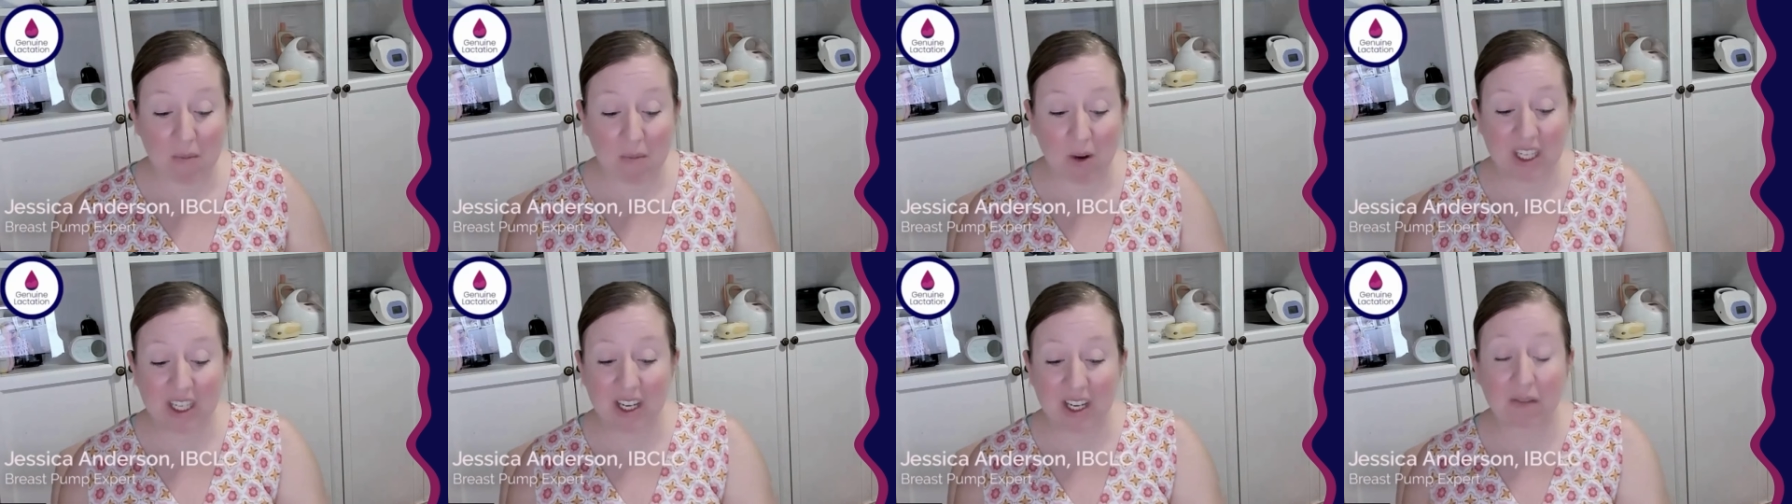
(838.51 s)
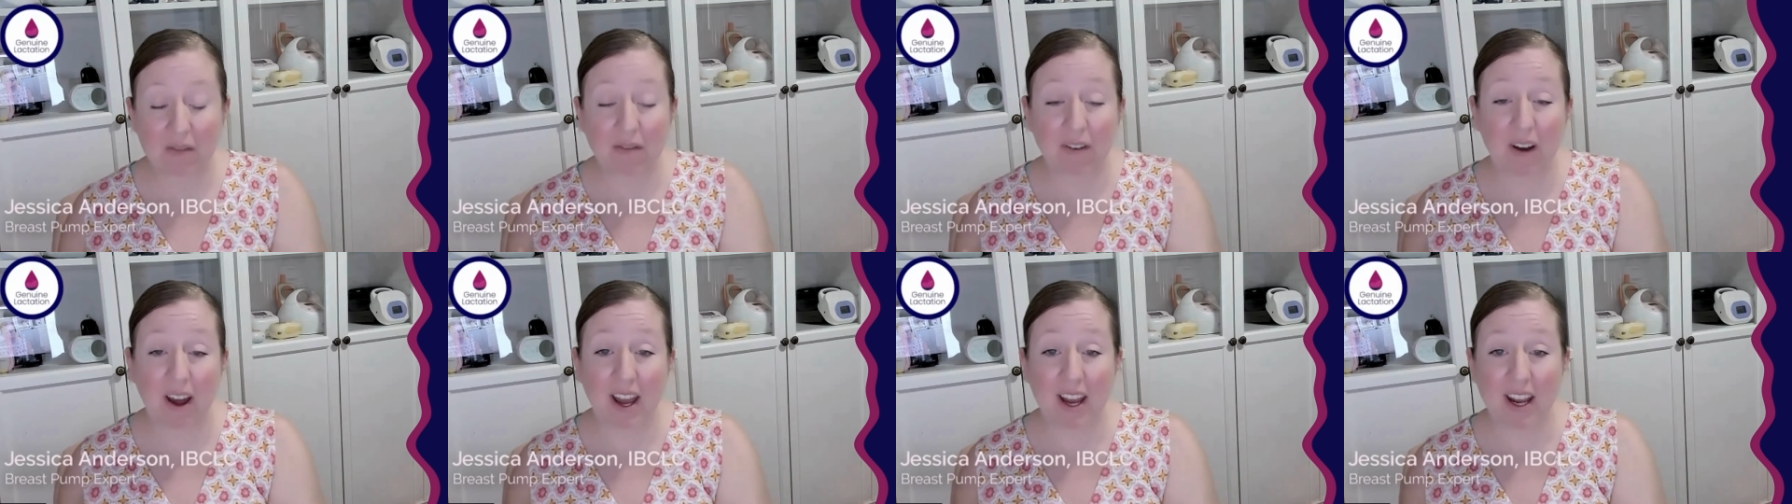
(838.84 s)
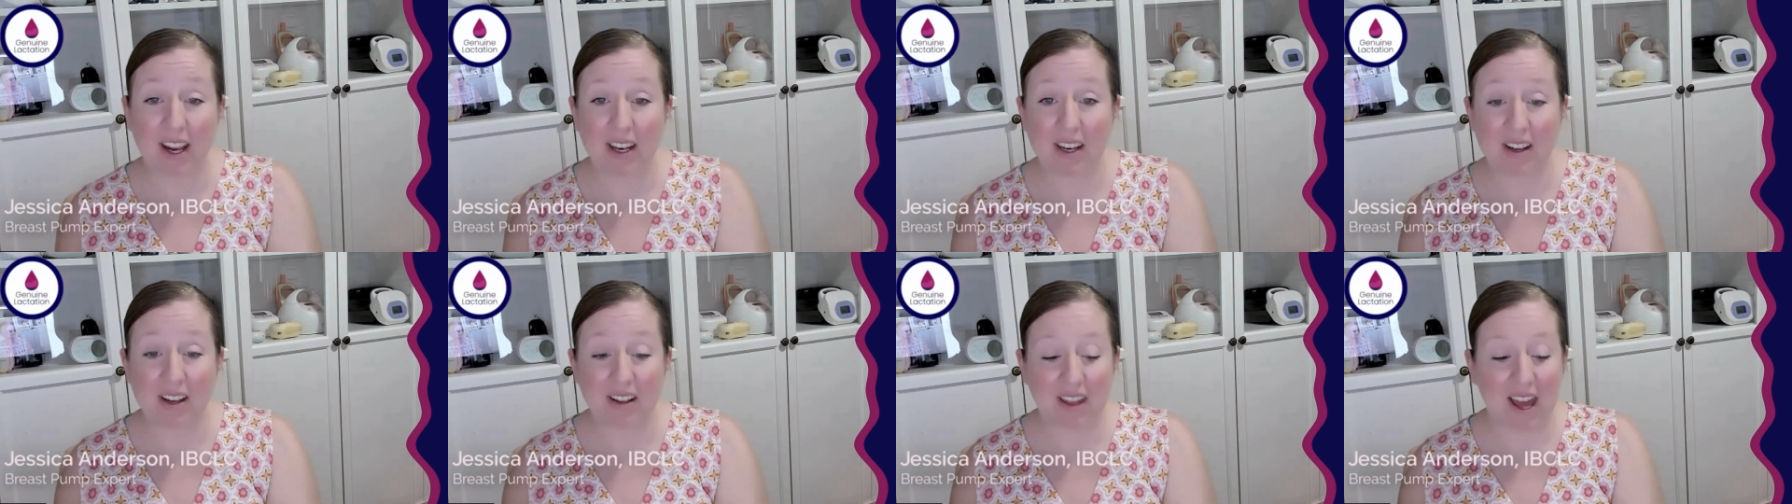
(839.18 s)
We did
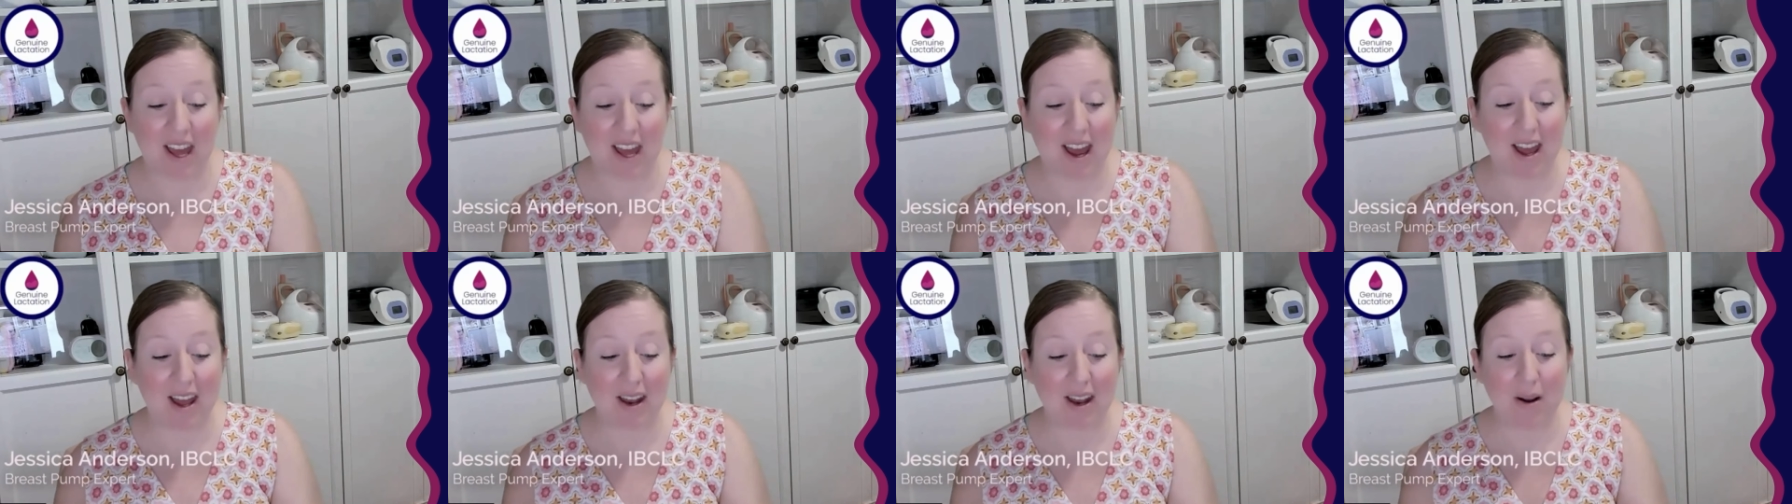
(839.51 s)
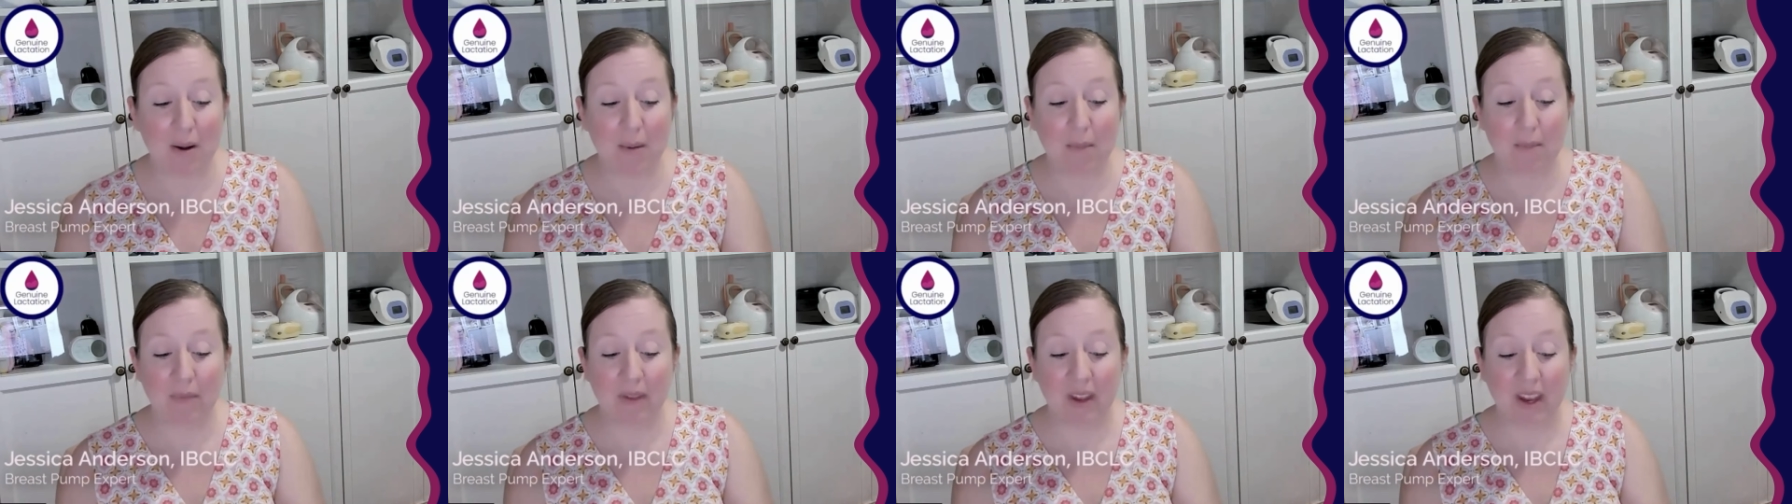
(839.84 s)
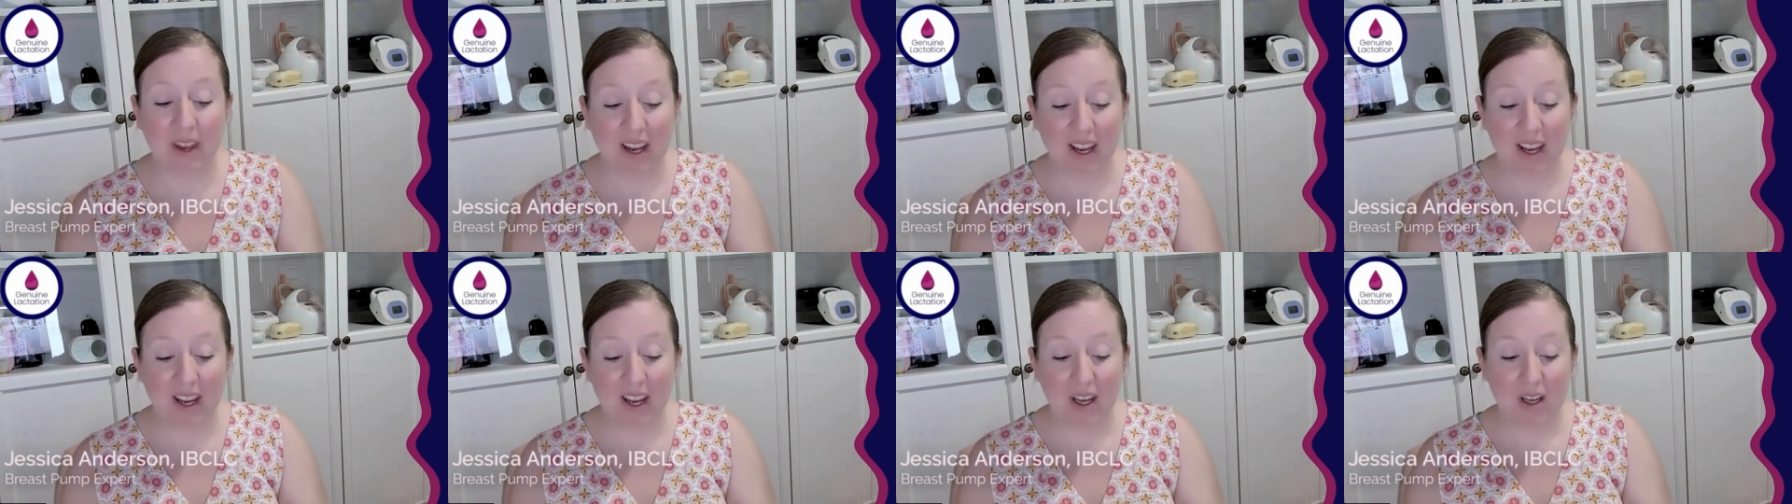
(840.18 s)
find that,
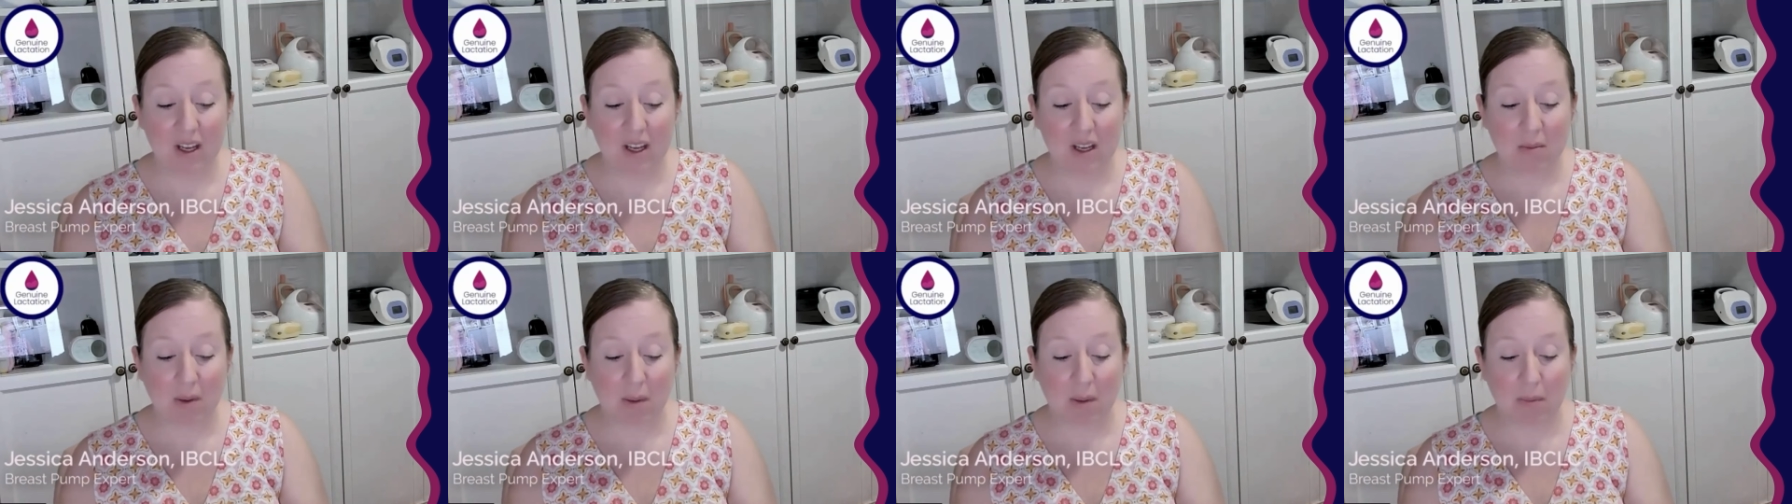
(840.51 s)
let